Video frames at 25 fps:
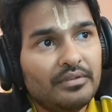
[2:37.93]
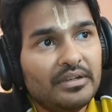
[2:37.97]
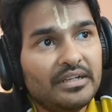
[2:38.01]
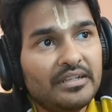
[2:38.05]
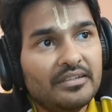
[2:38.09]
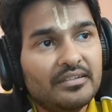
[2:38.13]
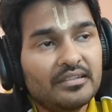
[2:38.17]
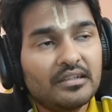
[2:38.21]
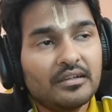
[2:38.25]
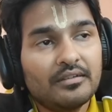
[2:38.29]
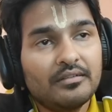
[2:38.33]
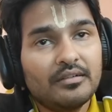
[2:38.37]
We
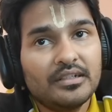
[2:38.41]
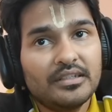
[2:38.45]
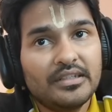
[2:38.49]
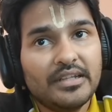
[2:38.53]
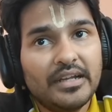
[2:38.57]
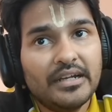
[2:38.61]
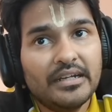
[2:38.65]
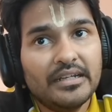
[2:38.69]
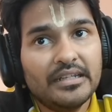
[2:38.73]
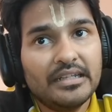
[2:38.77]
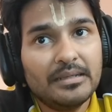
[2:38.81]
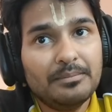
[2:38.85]
discovered
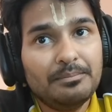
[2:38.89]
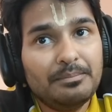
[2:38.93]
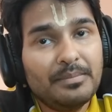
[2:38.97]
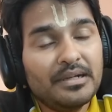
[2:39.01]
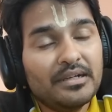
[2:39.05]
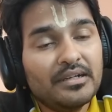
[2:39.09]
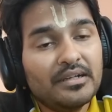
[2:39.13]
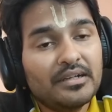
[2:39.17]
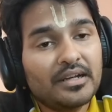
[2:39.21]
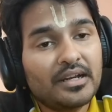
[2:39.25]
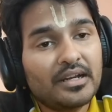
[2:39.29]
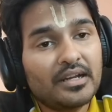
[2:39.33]
that
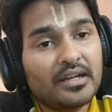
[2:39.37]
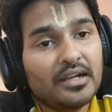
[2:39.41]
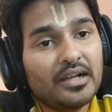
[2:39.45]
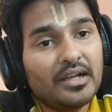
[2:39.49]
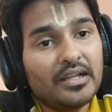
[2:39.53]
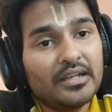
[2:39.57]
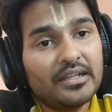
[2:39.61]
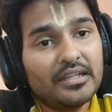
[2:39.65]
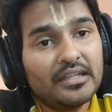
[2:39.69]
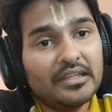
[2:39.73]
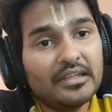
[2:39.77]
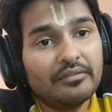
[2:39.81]
Deepak
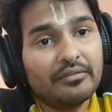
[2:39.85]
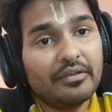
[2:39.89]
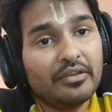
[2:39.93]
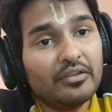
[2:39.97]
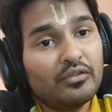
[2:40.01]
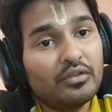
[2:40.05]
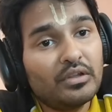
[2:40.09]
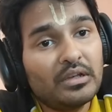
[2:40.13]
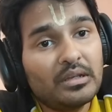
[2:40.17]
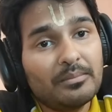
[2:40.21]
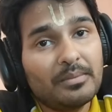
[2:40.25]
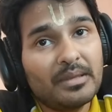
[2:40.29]
Rangani
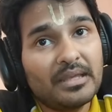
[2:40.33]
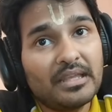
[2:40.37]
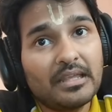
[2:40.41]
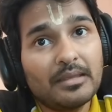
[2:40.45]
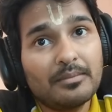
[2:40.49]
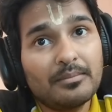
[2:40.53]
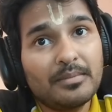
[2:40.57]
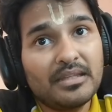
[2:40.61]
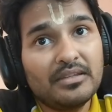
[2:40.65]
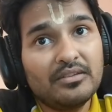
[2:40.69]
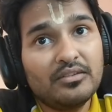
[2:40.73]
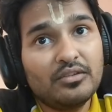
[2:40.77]
eventually
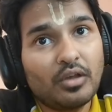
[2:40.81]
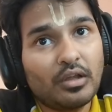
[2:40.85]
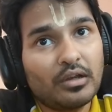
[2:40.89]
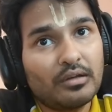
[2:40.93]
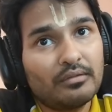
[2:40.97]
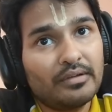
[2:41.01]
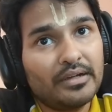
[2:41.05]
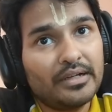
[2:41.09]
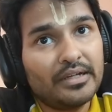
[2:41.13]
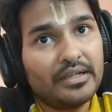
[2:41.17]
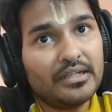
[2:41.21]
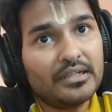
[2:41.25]
became
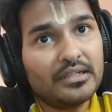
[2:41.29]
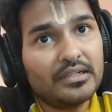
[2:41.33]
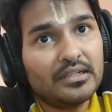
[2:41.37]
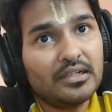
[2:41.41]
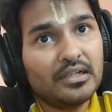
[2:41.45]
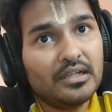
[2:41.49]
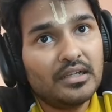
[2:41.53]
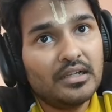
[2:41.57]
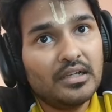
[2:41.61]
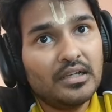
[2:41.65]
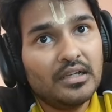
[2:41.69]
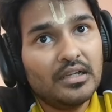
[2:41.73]
insolvent,
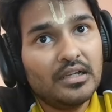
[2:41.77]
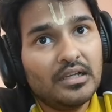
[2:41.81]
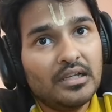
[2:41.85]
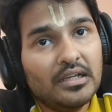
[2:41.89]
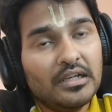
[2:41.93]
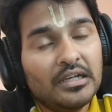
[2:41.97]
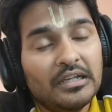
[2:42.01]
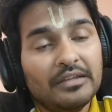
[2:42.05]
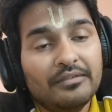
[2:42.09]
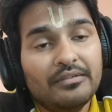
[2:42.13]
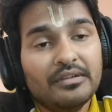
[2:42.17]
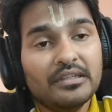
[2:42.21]

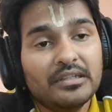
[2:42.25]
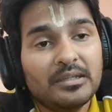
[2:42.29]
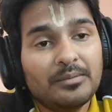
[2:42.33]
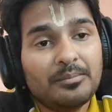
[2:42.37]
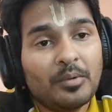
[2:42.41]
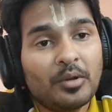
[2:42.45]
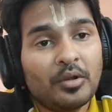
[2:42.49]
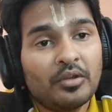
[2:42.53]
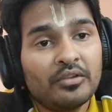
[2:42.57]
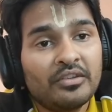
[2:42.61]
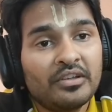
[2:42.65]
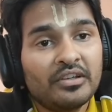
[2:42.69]
leaving the
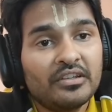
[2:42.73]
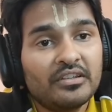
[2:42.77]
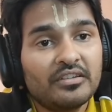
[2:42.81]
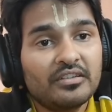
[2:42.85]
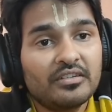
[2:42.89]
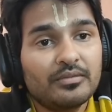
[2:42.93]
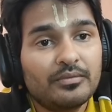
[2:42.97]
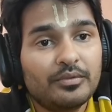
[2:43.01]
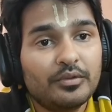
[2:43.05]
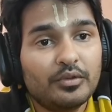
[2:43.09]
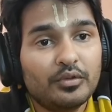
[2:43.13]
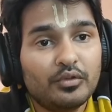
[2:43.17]

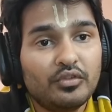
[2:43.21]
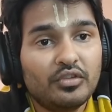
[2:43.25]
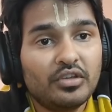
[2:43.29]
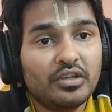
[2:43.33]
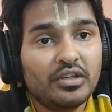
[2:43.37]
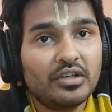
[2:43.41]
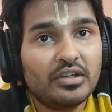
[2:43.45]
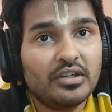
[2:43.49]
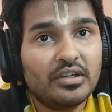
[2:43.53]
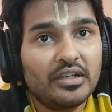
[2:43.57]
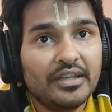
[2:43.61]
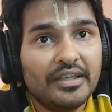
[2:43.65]
project's
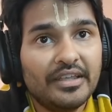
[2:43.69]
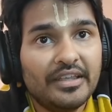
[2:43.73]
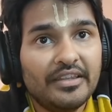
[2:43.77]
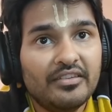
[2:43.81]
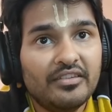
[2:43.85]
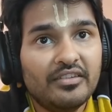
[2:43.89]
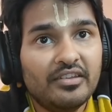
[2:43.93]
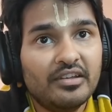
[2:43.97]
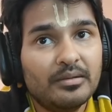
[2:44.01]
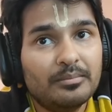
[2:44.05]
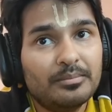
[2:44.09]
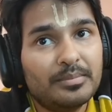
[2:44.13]
future
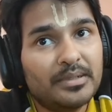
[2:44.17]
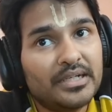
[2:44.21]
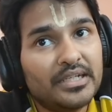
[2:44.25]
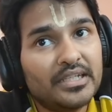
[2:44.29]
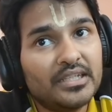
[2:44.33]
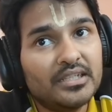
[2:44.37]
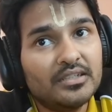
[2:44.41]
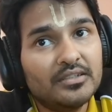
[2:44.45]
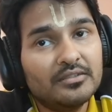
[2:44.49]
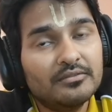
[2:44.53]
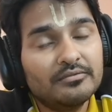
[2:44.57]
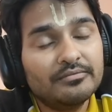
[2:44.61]
in
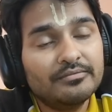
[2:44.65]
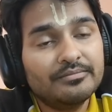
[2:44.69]
jeopardy.